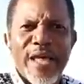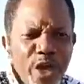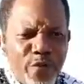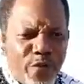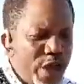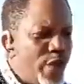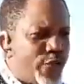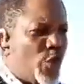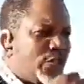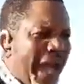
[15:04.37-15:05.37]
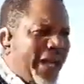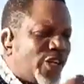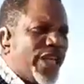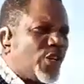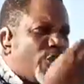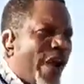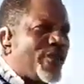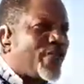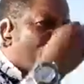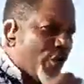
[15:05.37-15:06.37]
If you dare try to
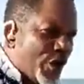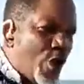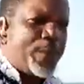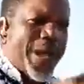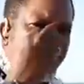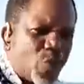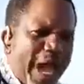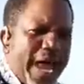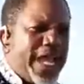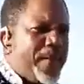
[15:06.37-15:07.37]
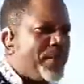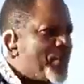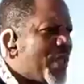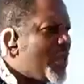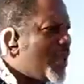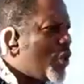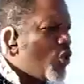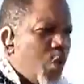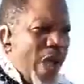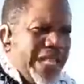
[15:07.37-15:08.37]
fight for freedom, particularly
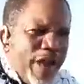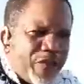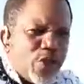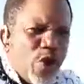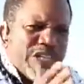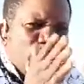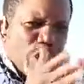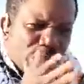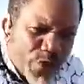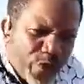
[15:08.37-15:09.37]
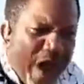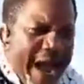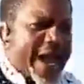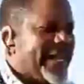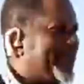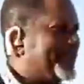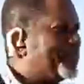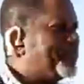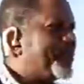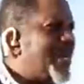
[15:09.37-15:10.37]
when that freedom is justified
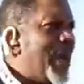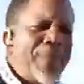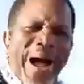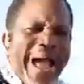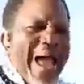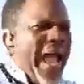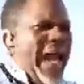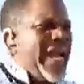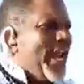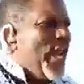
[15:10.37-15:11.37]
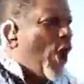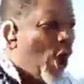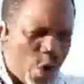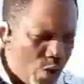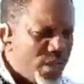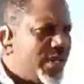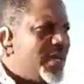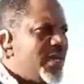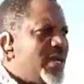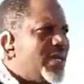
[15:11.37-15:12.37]
by any law
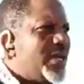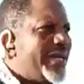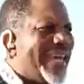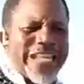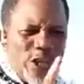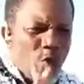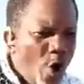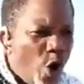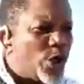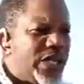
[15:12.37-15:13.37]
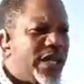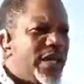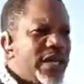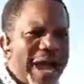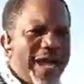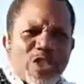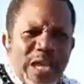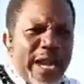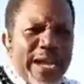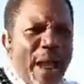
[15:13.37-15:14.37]
in the world, like to
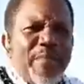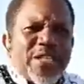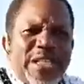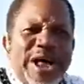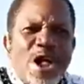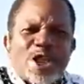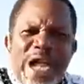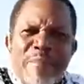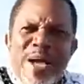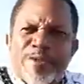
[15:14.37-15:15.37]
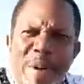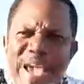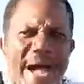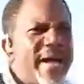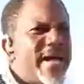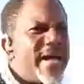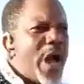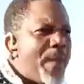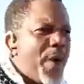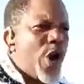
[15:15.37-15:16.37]
say, not be saying now your time expire,
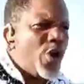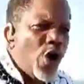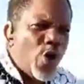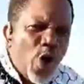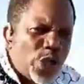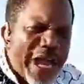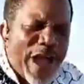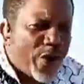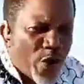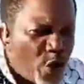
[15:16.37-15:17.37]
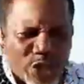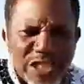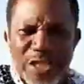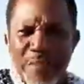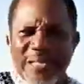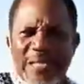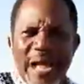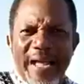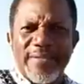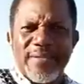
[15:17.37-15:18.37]
but not go die for courtesy matter,